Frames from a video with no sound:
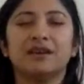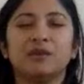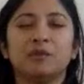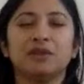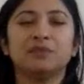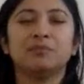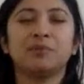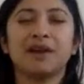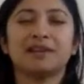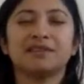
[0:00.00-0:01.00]
we
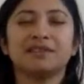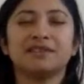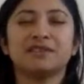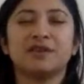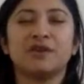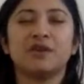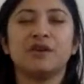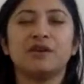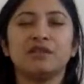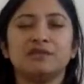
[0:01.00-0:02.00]
practiced
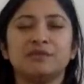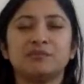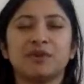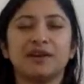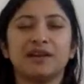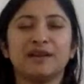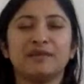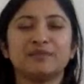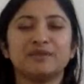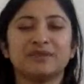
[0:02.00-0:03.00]
all of the
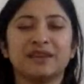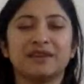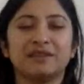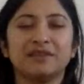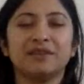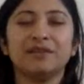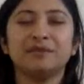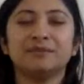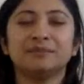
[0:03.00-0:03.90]
pranayam together.